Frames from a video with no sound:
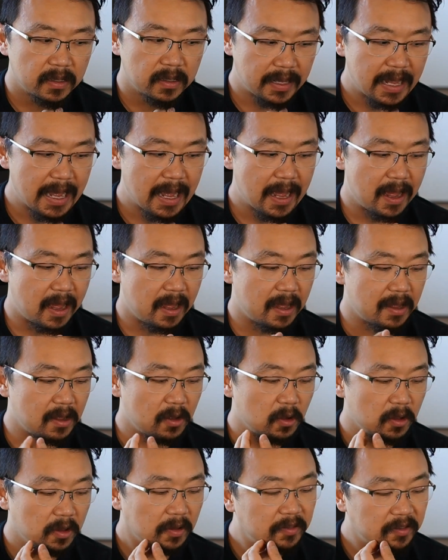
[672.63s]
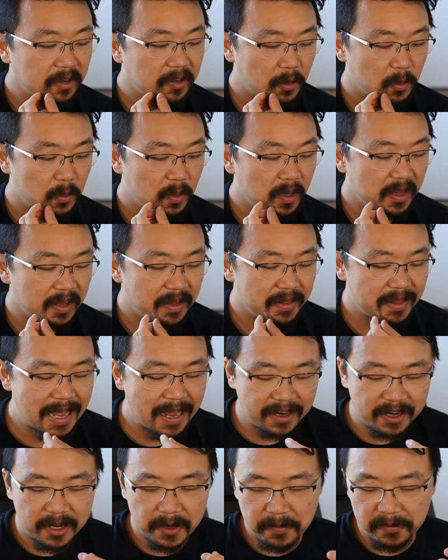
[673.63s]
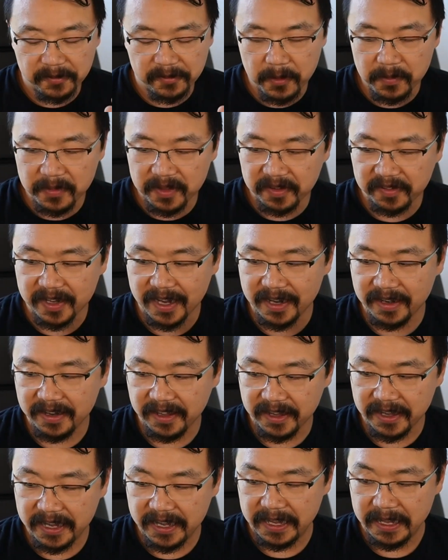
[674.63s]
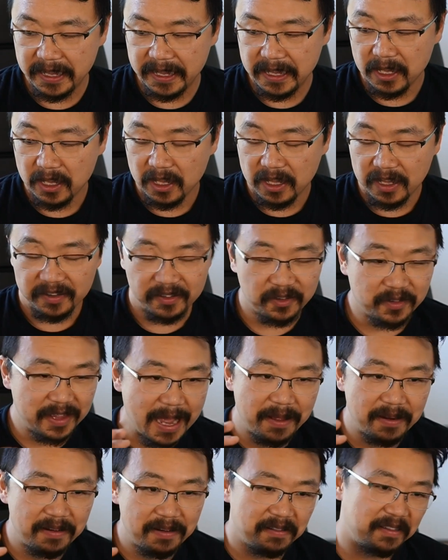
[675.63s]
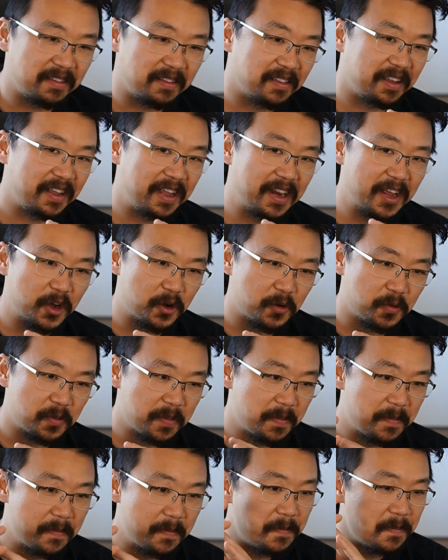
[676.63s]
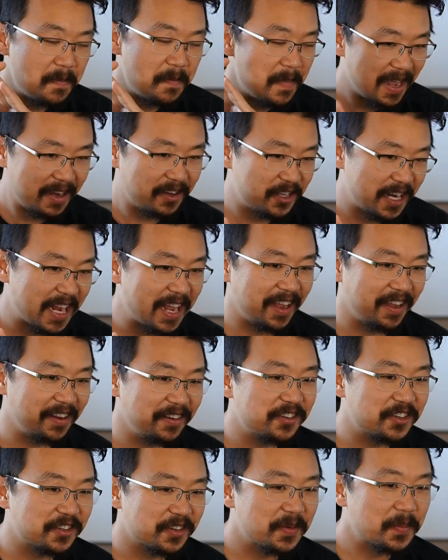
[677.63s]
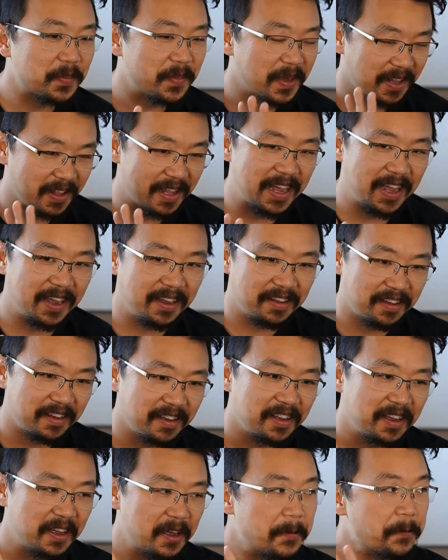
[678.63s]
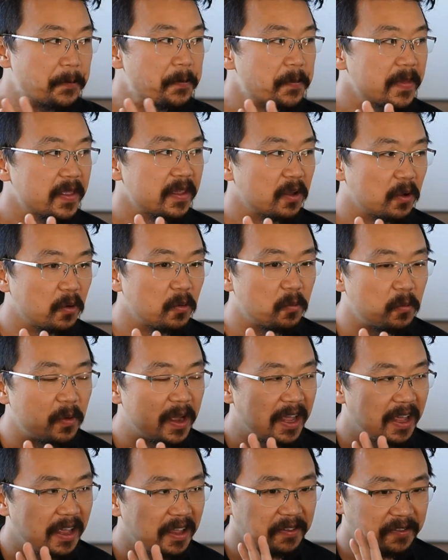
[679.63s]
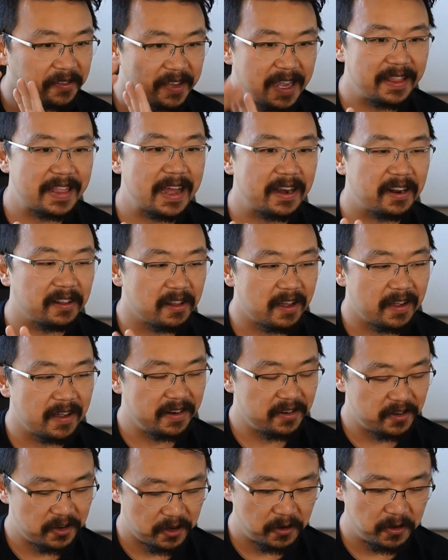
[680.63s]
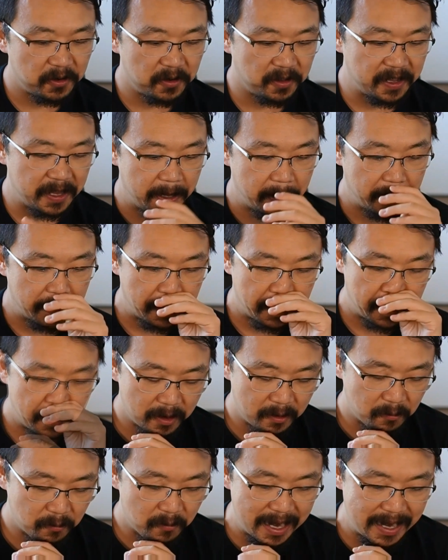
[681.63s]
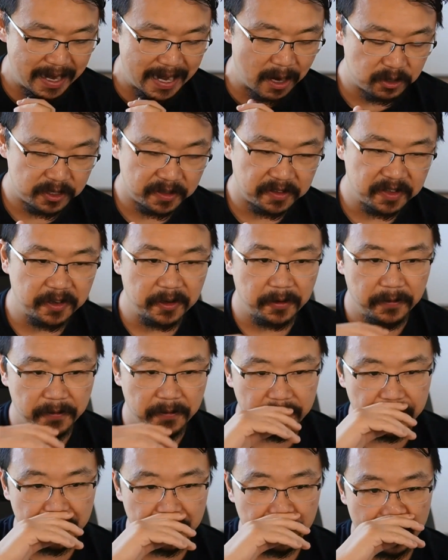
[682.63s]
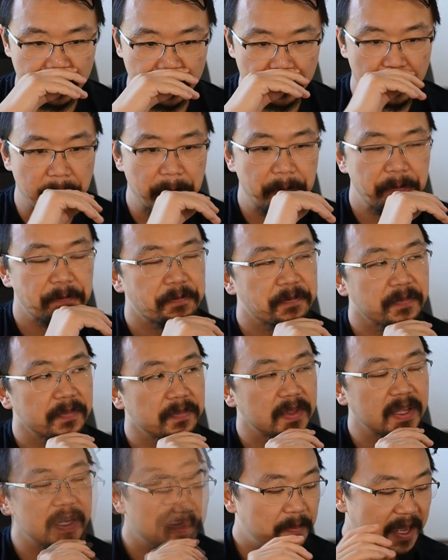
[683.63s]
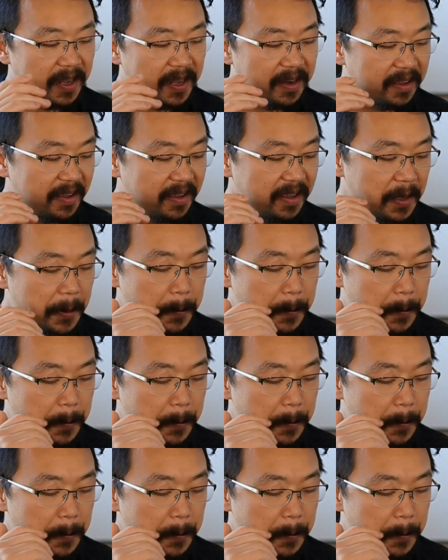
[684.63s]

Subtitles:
Yeah. So that comes from this idea. So that, may change, but like we say that a lot internally. We're right now just under 50 people, but